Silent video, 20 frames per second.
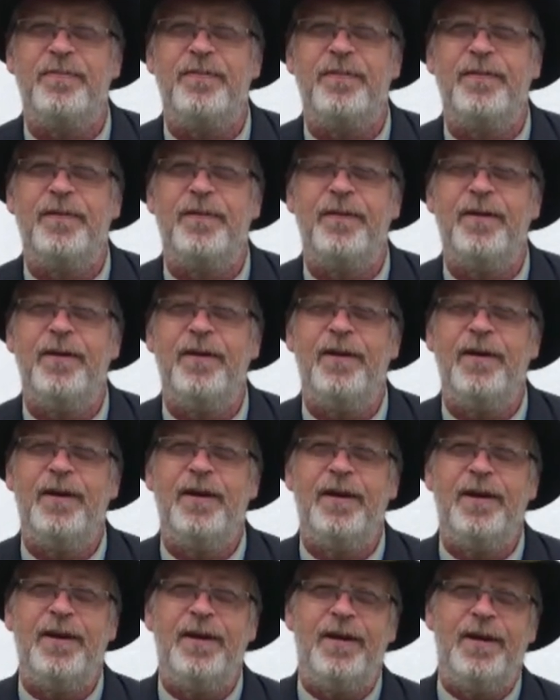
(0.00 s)

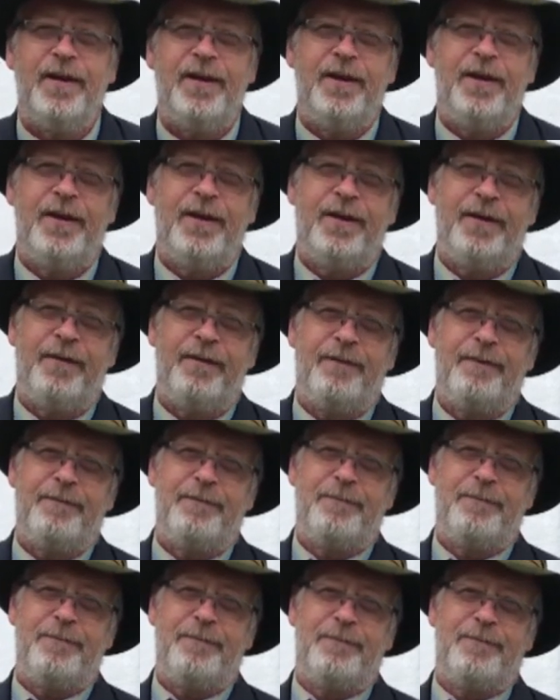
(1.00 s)

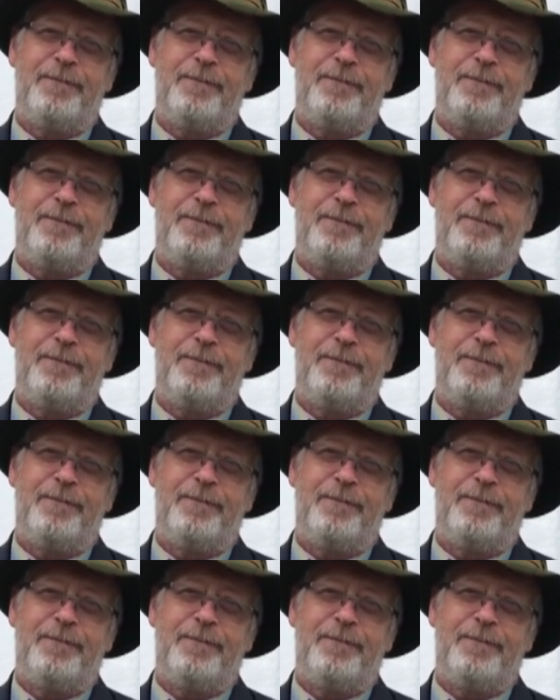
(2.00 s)
No one is speaking in this clip.